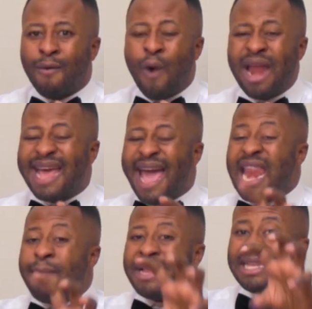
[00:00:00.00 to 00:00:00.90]
When the
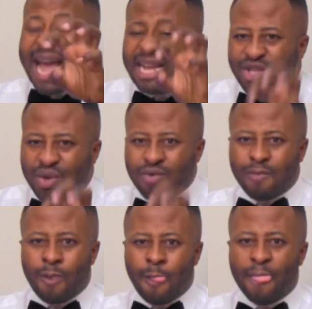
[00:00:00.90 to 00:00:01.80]
enemy ties you,
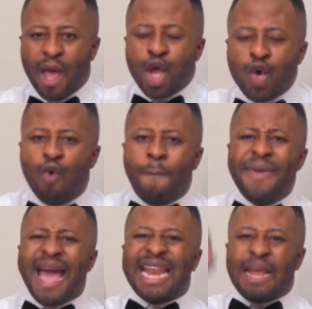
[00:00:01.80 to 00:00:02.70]
you will
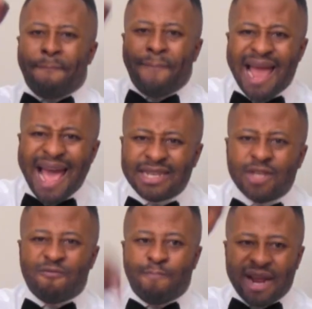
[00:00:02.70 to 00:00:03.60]
be at the
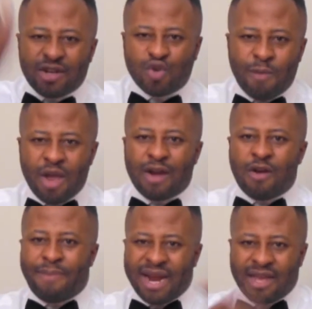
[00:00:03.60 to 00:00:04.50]
place of breakthrough, but you are
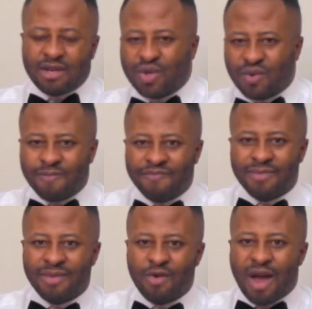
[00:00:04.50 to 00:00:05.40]
not breaking through.
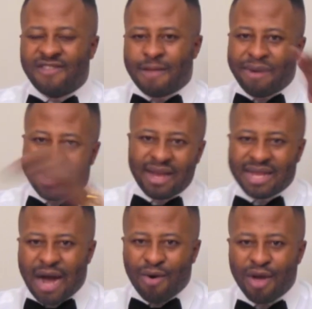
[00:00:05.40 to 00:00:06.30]
You are instead breaking
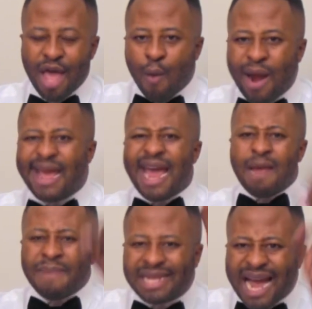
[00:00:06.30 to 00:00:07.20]
down. When the
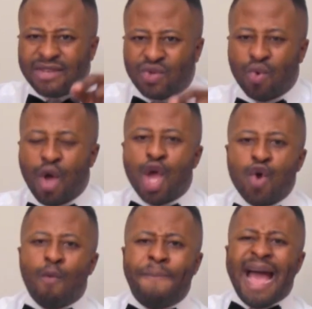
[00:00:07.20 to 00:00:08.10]
enemy ties you,
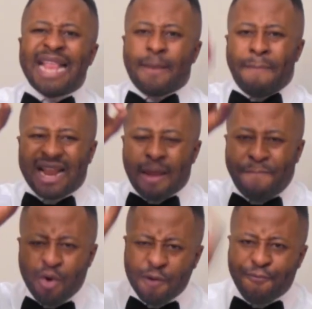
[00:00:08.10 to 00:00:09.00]
you will be at a
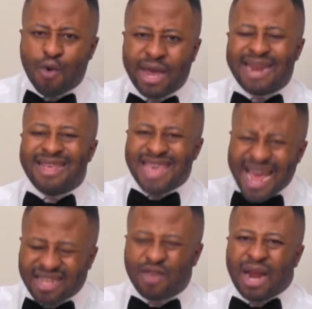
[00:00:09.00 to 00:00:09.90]
beautiful gate,
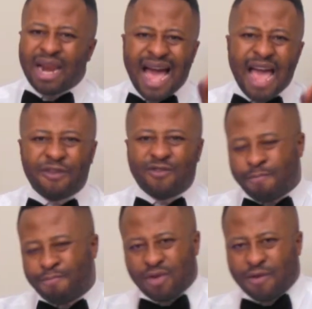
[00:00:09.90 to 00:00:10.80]
yet your life is
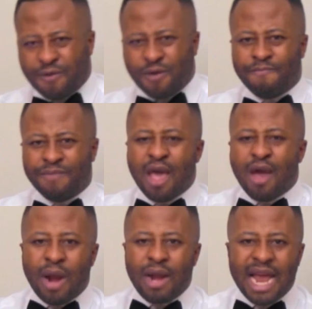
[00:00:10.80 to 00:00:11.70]
not beautiful.
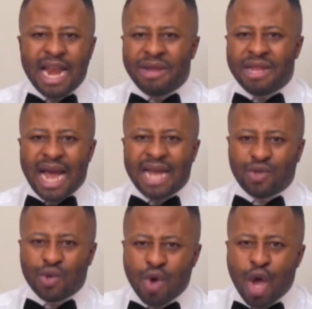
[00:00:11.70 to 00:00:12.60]
When the enemy
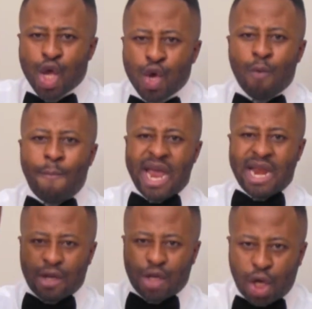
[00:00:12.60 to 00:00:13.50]
ties you, you will be
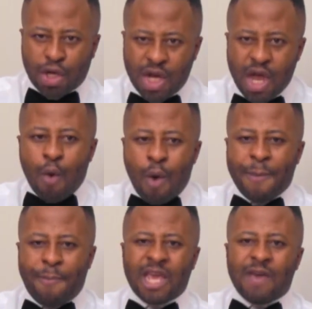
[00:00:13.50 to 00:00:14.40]
in a church where
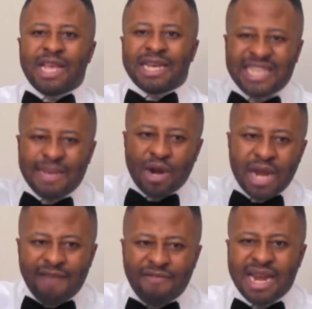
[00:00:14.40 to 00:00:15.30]
people give
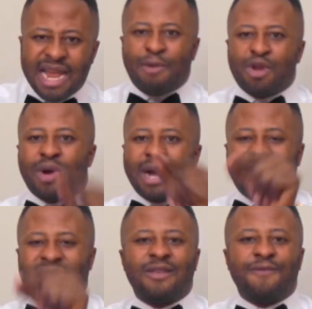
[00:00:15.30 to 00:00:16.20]
testimony every day, but you
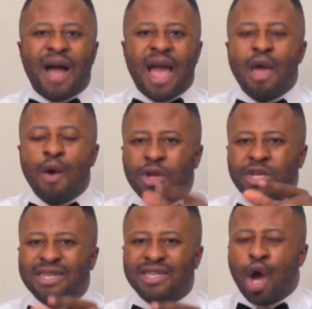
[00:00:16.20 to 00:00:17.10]
can't testify.
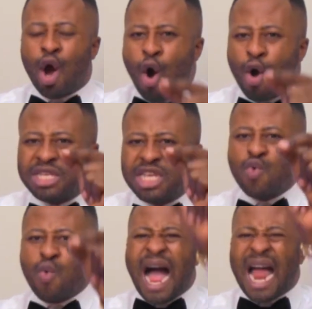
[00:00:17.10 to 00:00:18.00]
Watch this. Until
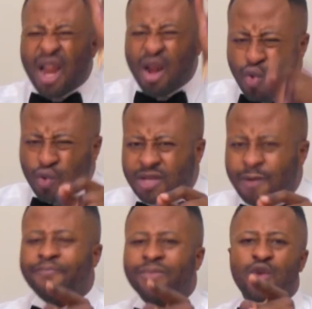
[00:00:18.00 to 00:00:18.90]
you are
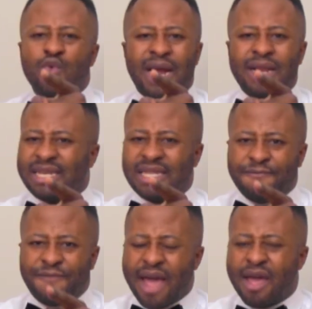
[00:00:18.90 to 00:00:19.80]
loose, you can't
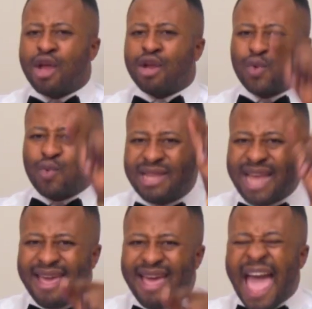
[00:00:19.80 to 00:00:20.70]
testify.
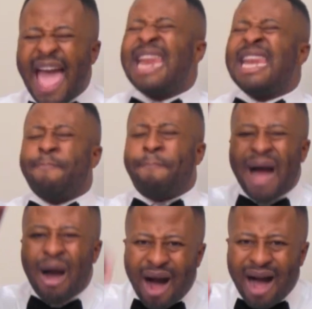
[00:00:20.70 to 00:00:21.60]
Today, any
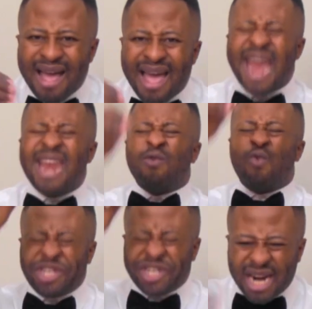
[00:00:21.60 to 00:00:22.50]
power, any
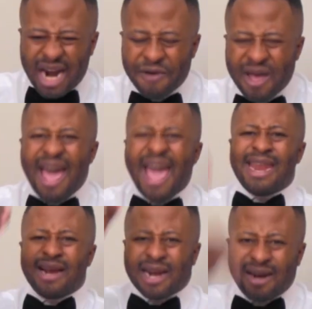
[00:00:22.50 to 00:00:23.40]
witchcraft,
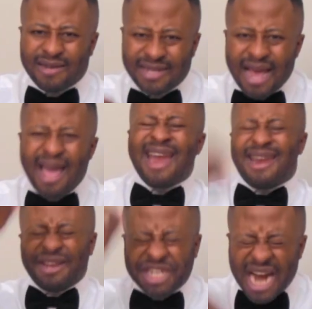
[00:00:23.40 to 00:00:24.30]
any curse,
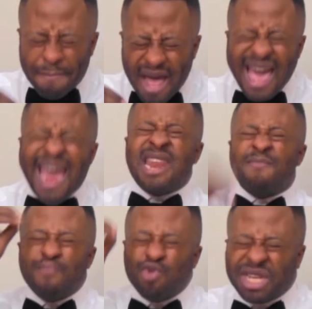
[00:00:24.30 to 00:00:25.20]
any charm, any
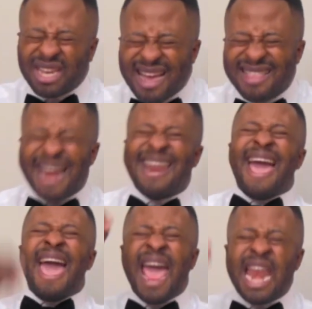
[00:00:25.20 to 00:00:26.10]
muti that the